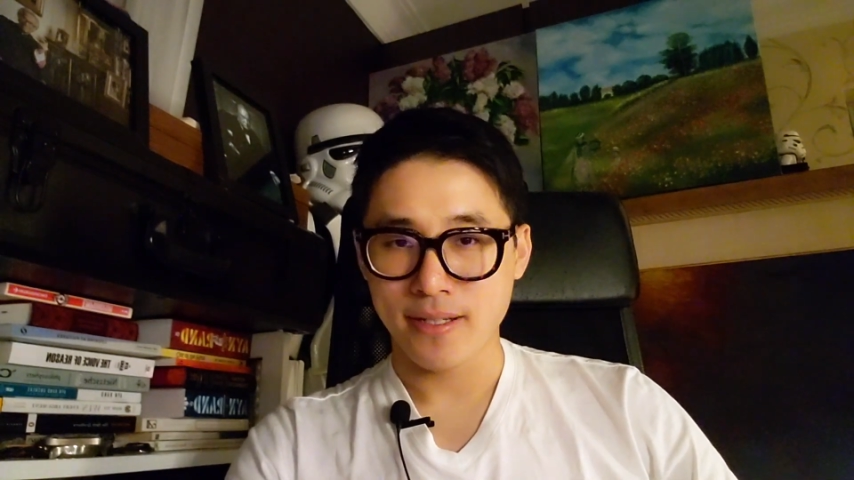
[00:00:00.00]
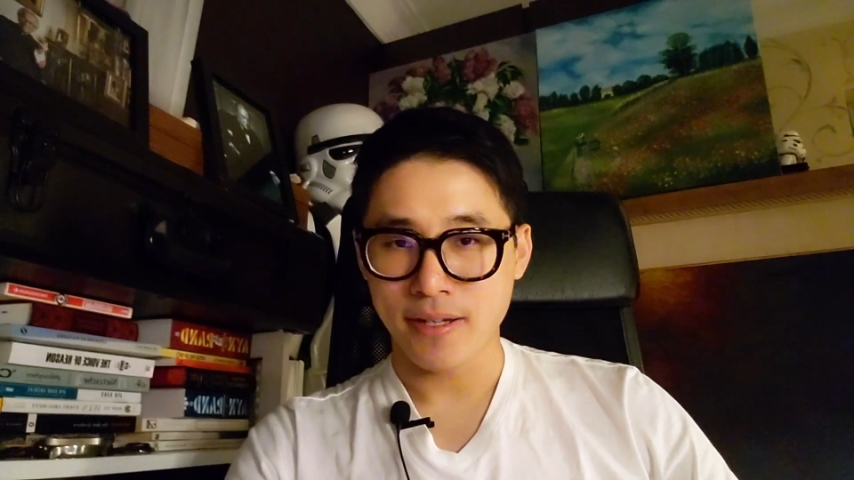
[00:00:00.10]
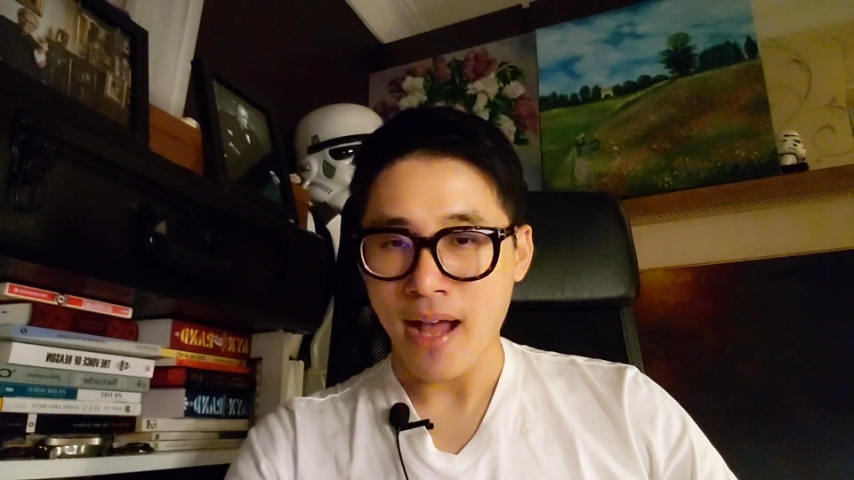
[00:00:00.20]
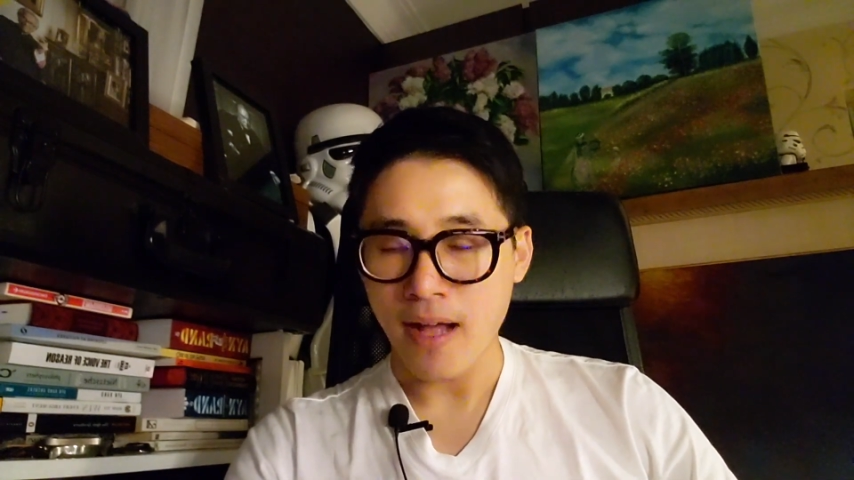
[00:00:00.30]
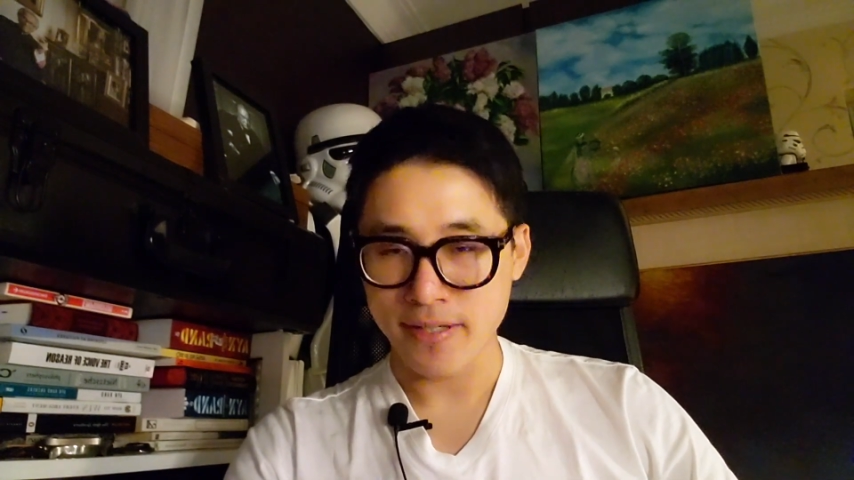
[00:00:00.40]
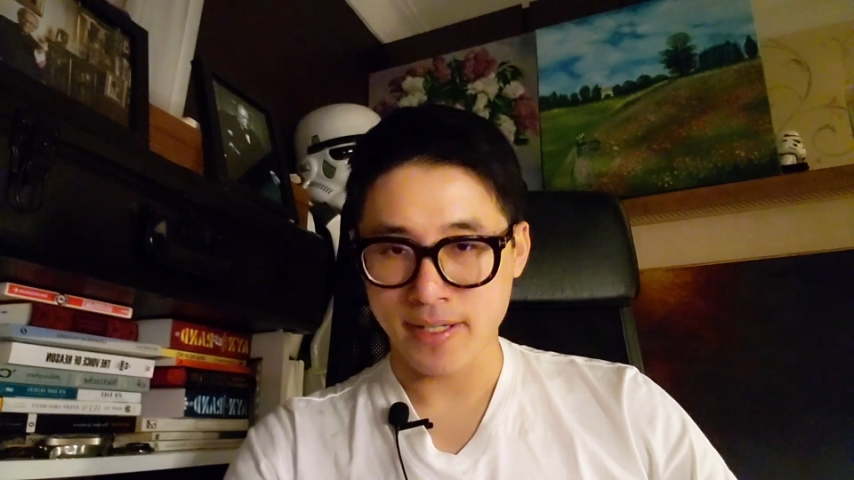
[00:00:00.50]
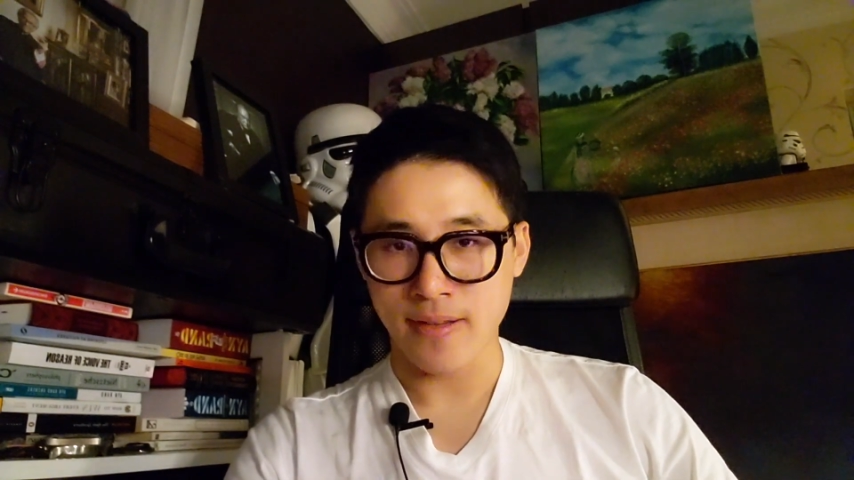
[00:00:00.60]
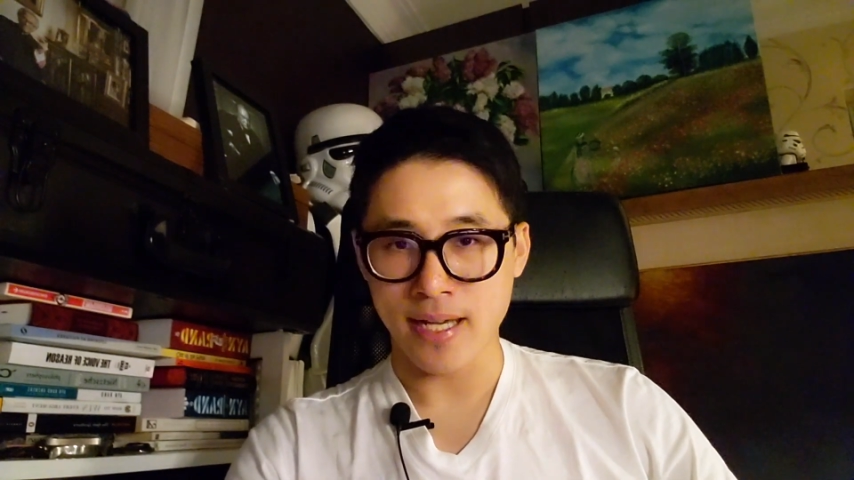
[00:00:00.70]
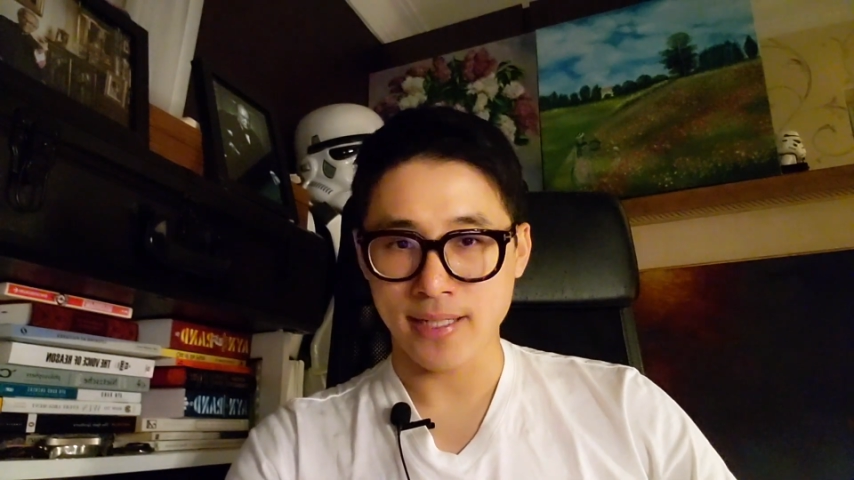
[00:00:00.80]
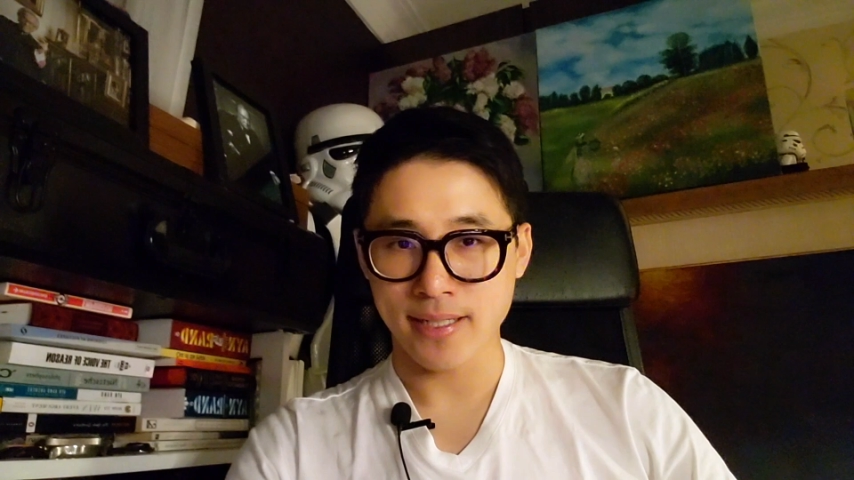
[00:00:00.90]
of how it's
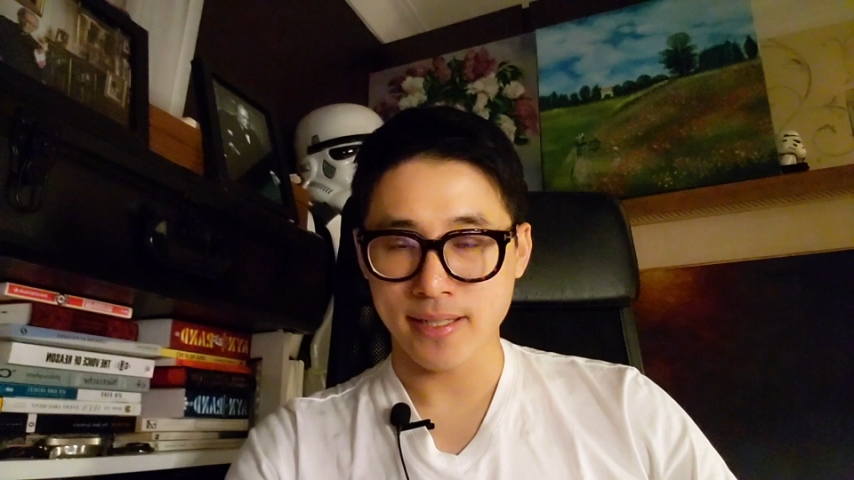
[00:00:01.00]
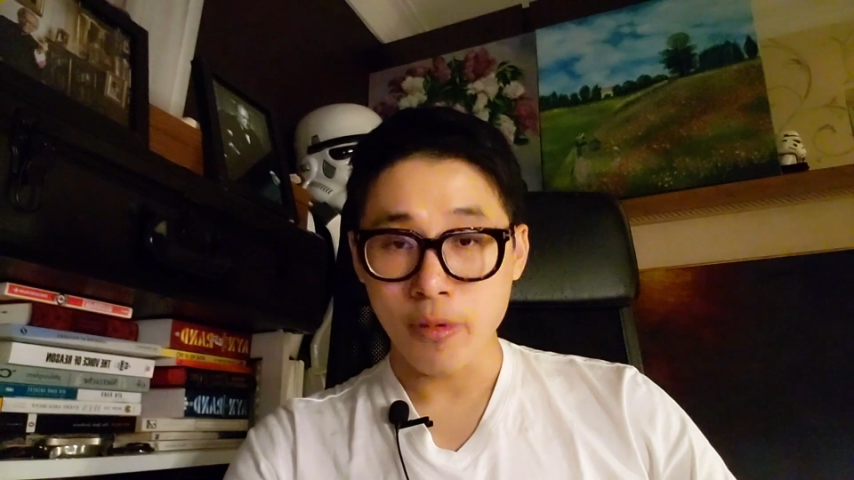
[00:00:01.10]
collected.